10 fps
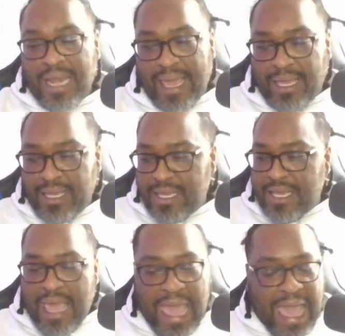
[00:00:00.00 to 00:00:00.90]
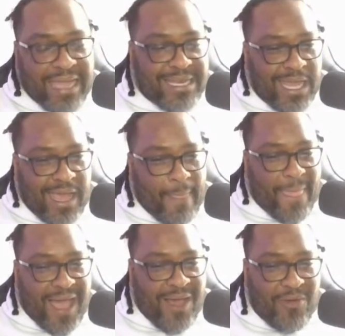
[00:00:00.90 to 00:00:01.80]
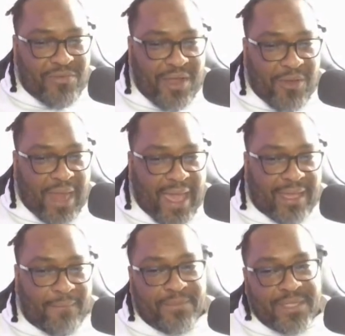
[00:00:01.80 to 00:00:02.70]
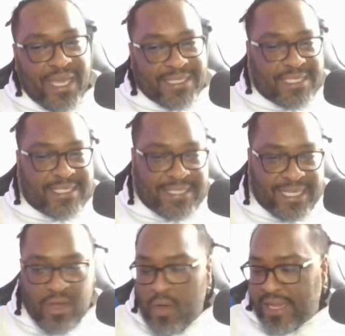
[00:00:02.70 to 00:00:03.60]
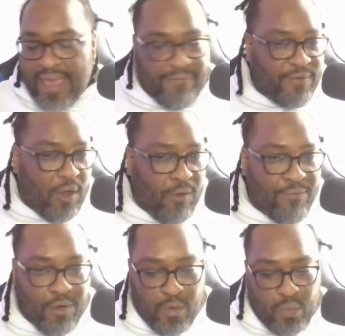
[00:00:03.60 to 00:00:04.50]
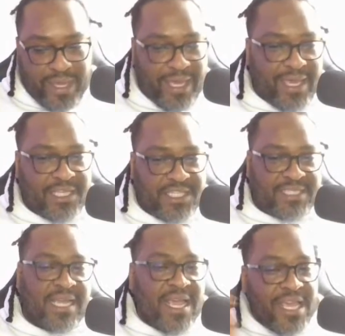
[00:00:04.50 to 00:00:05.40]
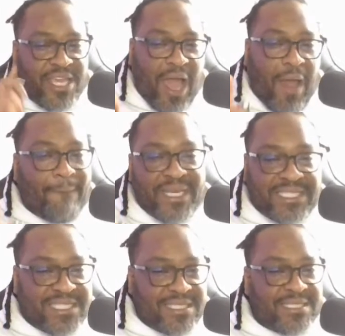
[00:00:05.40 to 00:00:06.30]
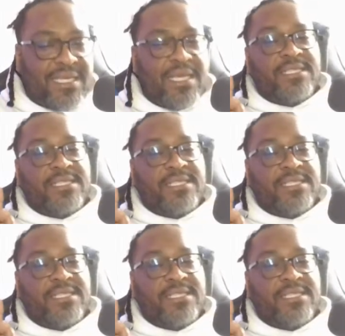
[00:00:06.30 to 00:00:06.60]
Like, I don't know. Like, and to sit on that for over a week and just, y'all bitches.